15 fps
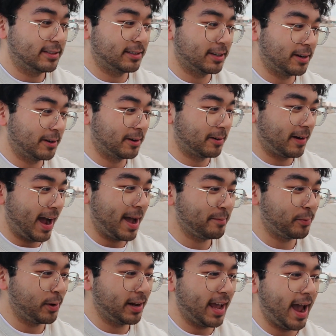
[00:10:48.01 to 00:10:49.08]
So I'm
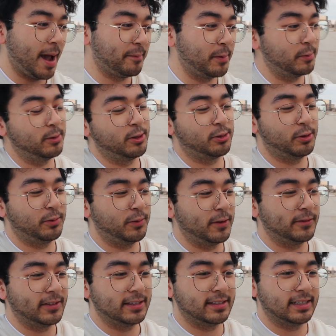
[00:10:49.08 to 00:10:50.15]
pretty happy with the
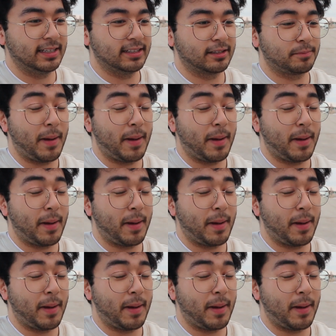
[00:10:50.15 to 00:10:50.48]
350Z's